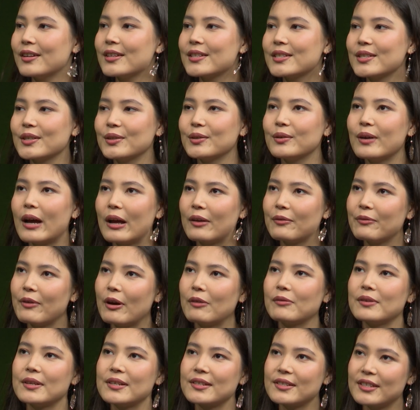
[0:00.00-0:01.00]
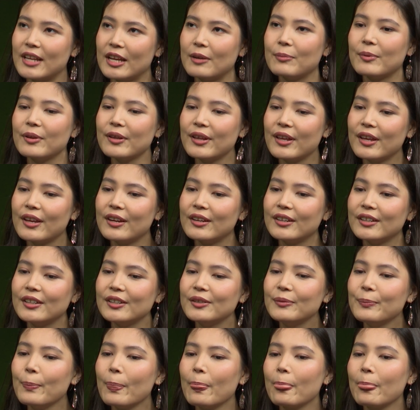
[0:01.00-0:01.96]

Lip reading: So I found a stable here.